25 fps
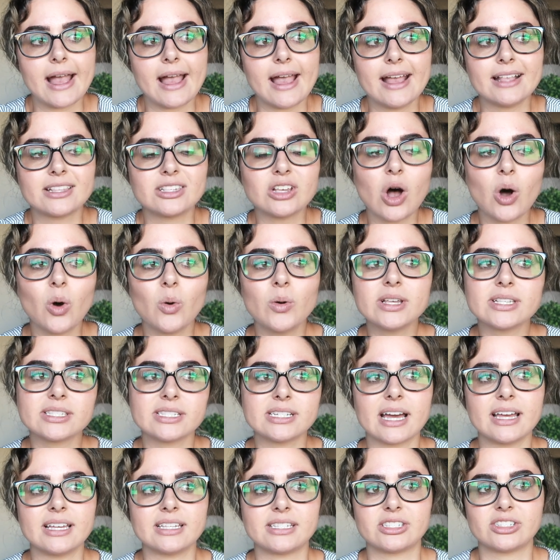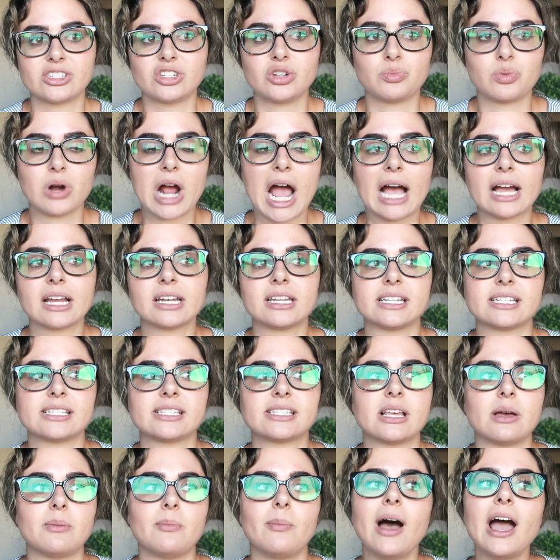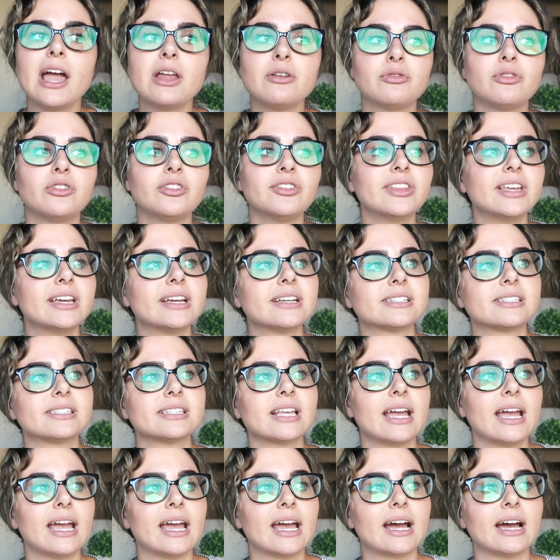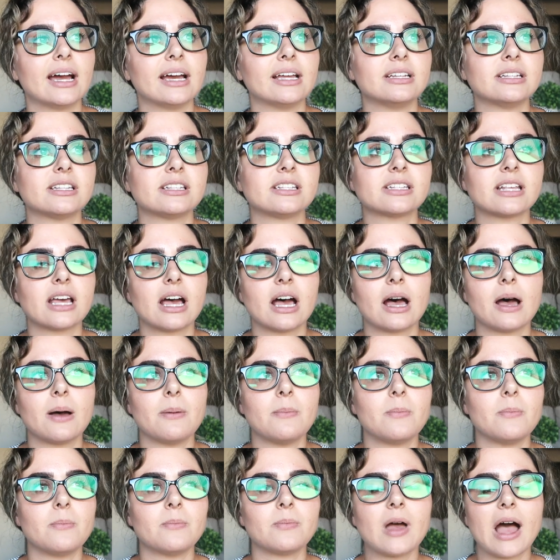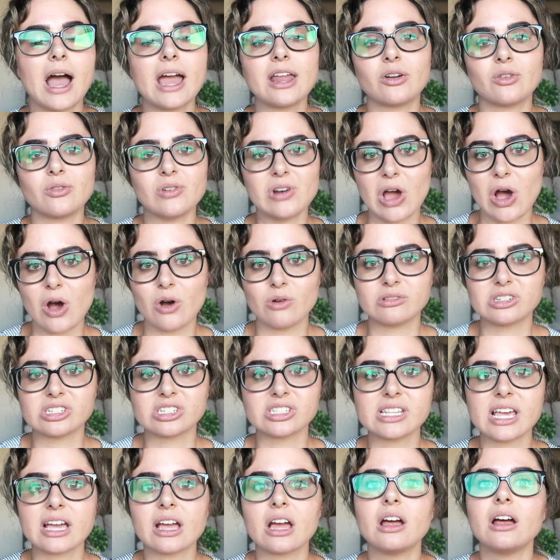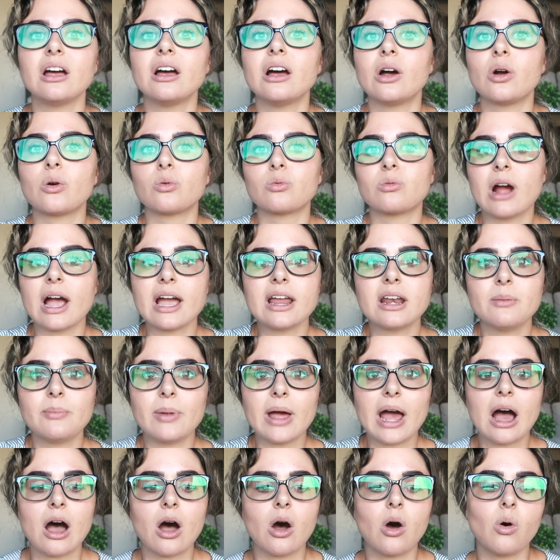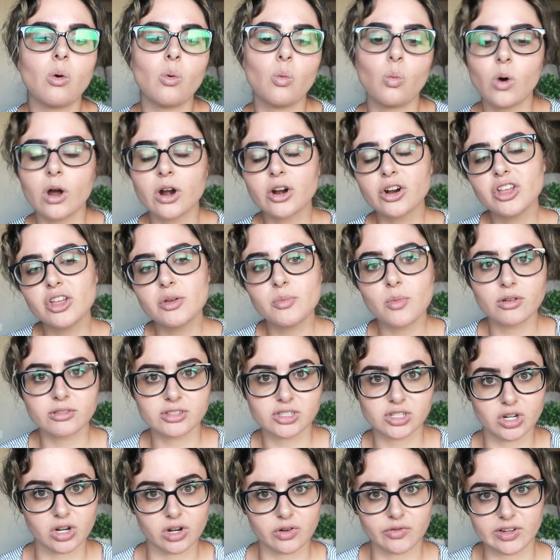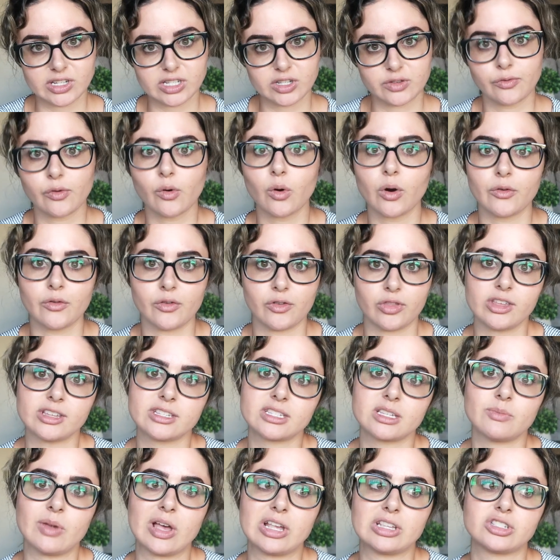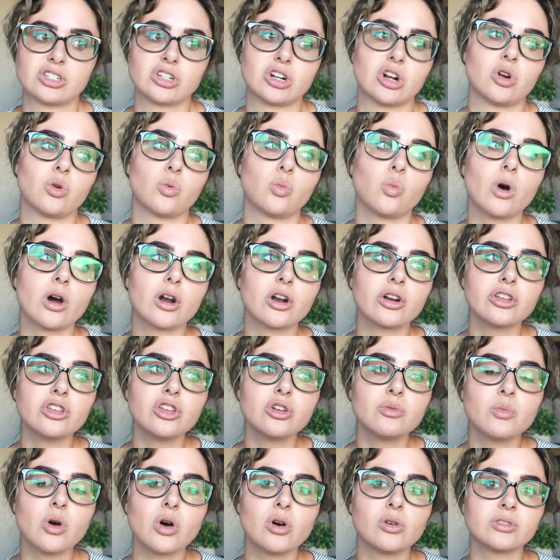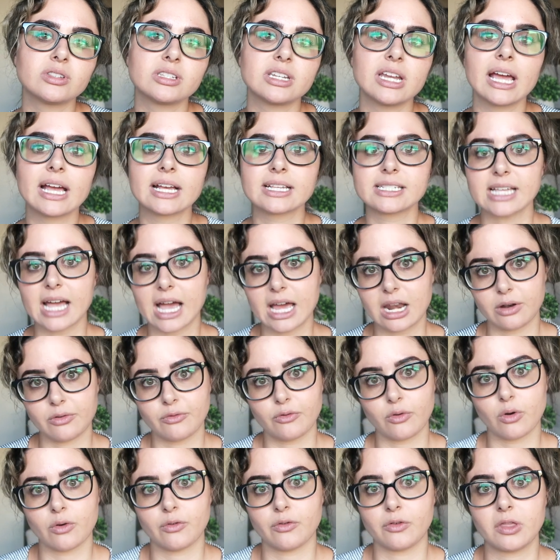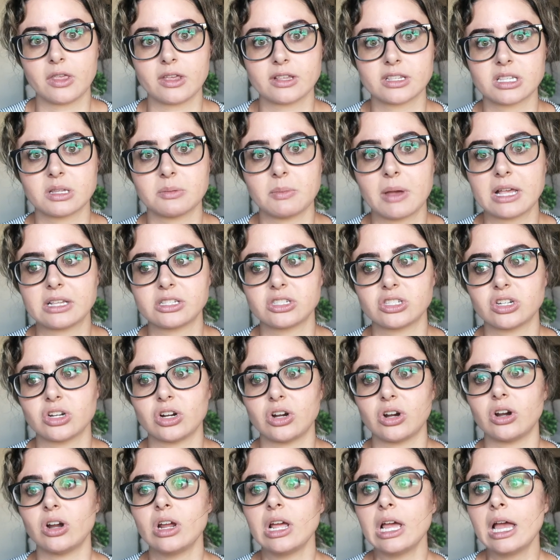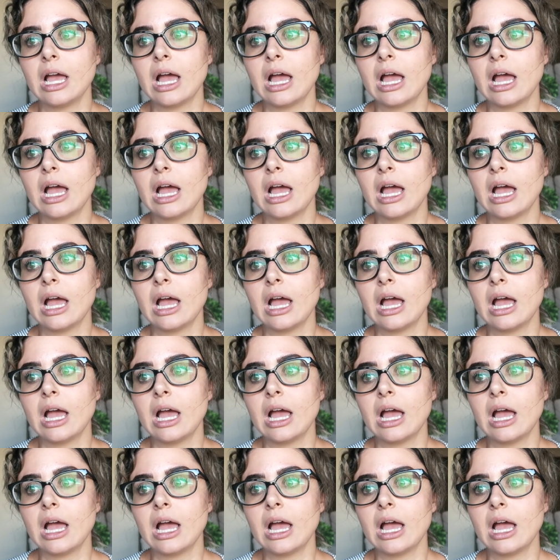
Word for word: it's always nice to practice some mindfulness and some, I don't know, just like write about what are you most nervous for for this semester? What are you most excited for for this semester?